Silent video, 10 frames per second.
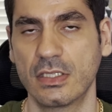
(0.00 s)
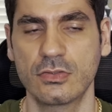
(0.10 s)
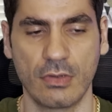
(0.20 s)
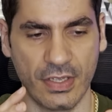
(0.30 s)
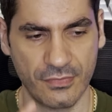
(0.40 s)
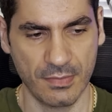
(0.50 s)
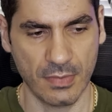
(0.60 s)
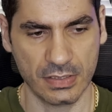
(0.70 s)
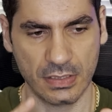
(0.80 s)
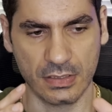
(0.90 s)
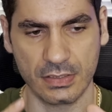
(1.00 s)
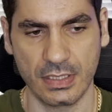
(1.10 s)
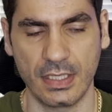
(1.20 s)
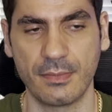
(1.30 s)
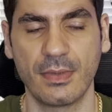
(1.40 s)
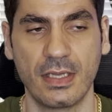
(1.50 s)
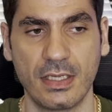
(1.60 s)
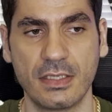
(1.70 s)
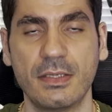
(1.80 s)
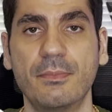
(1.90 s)
So every model in
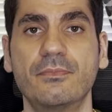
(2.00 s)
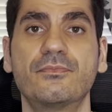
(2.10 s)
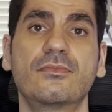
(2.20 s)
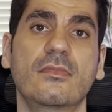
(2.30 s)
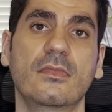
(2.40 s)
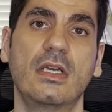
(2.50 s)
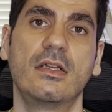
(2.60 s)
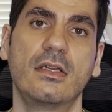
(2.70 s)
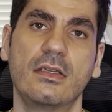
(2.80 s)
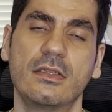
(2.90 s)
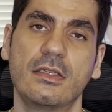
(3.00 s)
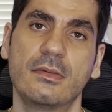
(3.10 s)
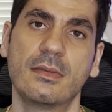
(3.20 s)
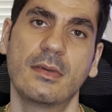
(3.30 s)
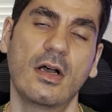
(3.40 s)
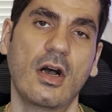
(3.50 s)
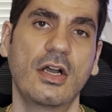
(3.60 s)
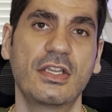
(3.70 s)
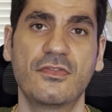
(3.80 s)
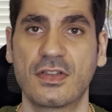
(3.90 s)
the
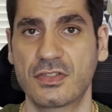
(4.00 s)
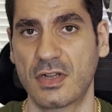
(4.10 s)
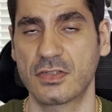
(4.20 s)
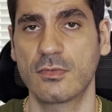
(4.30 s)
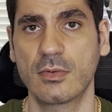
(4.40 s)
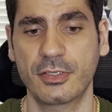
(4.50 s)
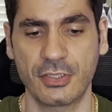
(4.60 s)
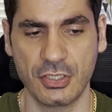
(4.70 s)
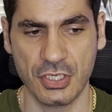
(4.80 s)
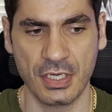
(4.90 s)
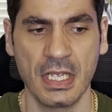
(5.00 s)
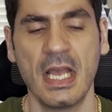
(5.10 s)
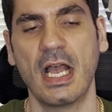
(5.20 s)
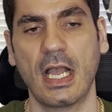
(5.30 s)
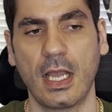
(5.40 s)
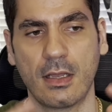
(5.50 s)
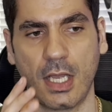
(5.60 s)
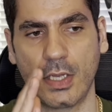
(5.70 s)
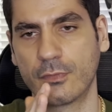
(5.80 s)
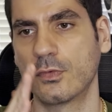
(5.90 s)
Hugging Face transform architecture
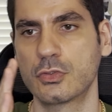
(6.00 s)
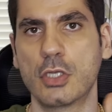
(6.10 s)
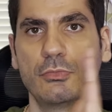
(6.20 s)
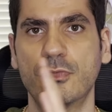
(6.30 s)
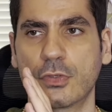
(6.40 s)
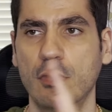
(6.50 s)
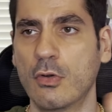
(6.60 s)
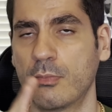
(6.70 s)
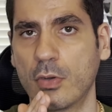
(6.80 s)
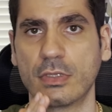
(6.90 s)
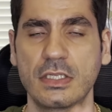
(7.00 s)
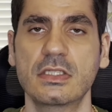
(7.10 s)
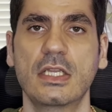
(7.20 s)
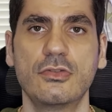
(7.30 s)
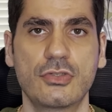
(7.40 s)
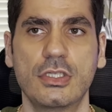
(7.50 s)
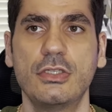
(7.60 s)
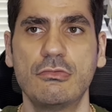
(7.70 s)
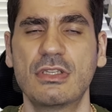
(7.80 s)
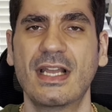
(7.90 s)
have some different components, and usually
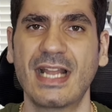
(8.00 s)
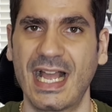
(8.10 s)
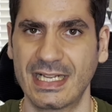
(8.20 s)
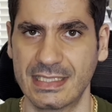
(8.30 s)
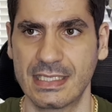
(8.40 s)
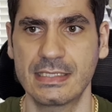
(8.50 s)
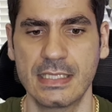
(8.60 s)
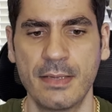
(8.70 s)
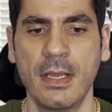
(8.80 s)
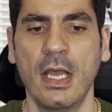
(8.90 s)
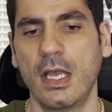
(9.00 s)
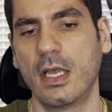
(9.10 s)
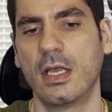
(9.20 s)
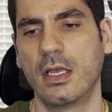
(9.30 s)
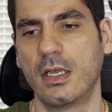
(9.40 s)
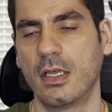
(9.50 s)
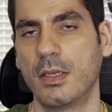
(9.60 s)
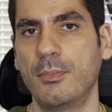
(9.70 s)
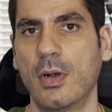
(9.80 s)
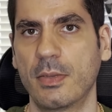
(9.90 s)
you can access them
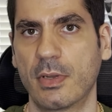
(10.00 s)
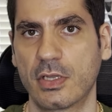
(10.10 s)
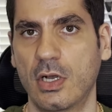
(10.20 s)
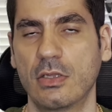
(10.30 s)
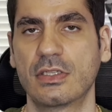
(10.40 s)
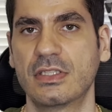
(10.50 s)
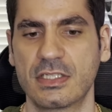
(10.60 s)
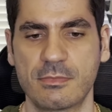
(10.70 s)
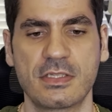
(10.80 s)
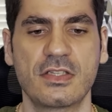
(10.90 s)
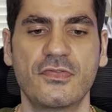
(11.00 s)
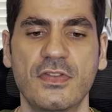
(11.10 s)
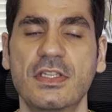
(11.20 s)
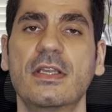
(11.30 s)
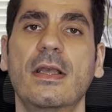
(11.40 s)
by calling the specific